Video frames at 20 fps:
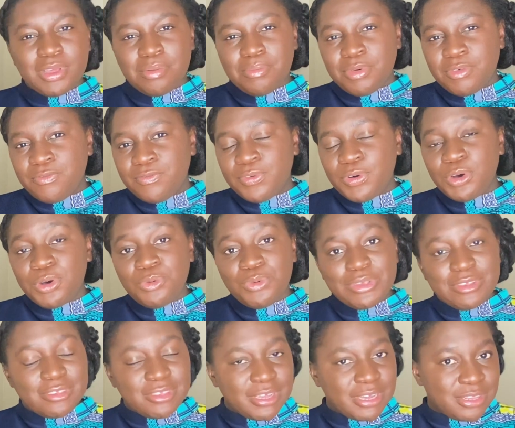Before we
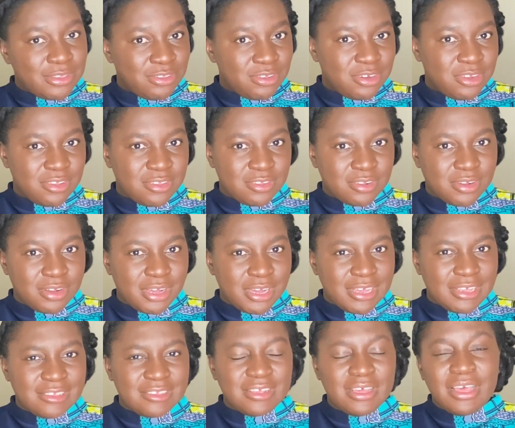start today's
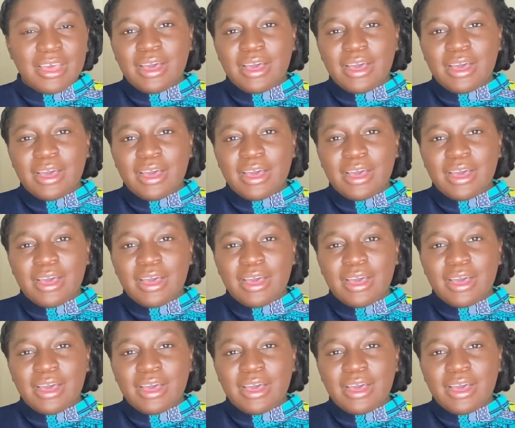class,